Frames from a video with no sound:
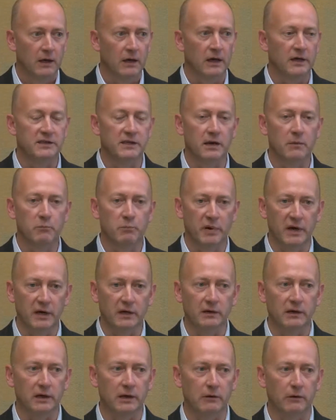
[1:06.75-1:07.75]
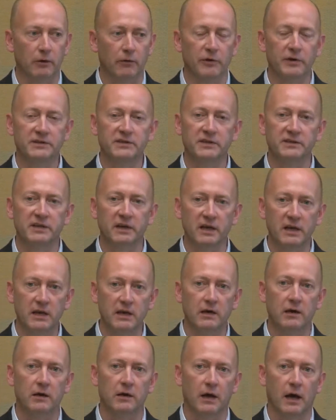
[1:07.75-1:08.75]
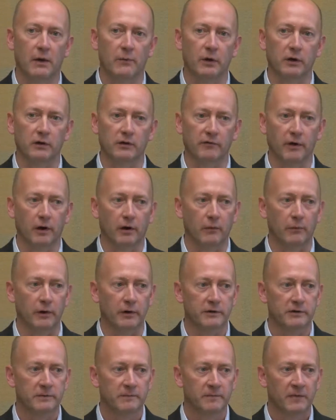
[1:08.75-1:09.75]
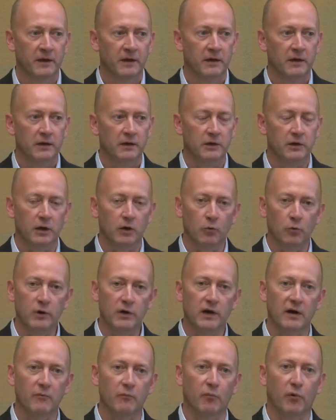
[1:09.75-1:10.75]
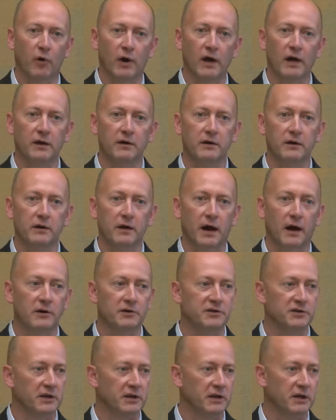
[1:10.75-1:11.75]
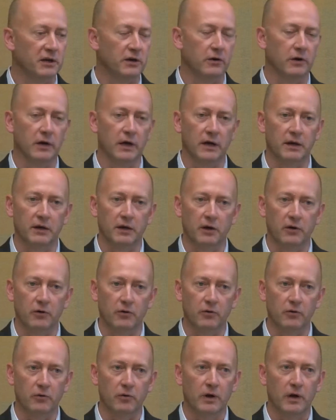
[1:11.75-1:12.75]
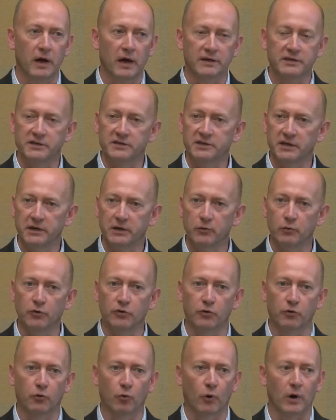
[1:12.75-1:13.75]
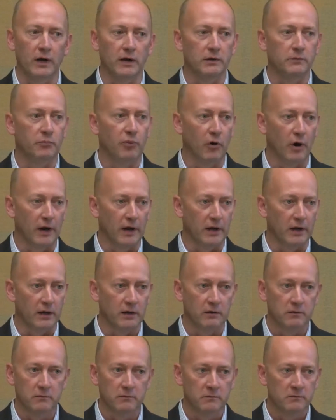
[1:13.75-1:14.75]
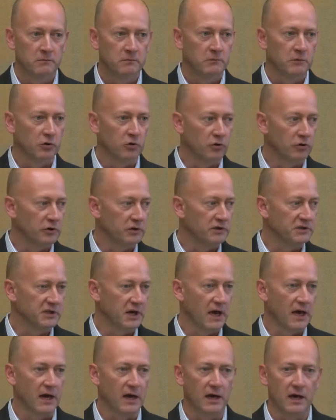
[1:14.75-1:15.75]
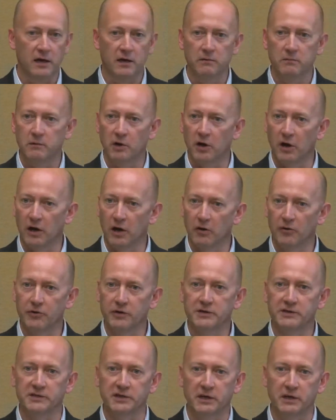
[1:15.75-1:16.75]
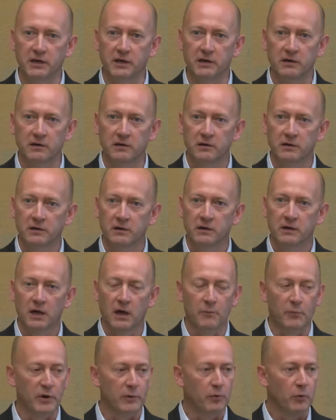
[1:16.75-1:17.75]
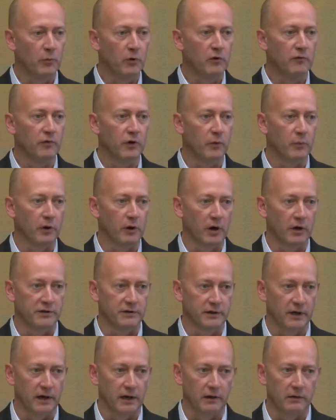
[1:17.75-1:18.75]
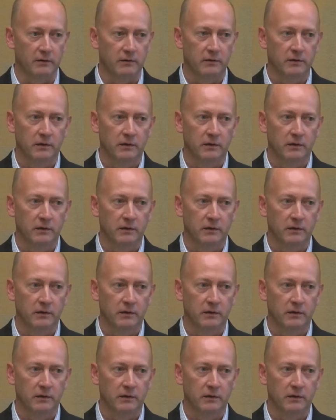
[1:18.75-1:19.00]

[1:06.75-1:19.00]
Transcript: It's a big deal. This is economic development. You know, we have branded our city in Hernando as a city with great planning, good design, a healthy city, and people move there because of that.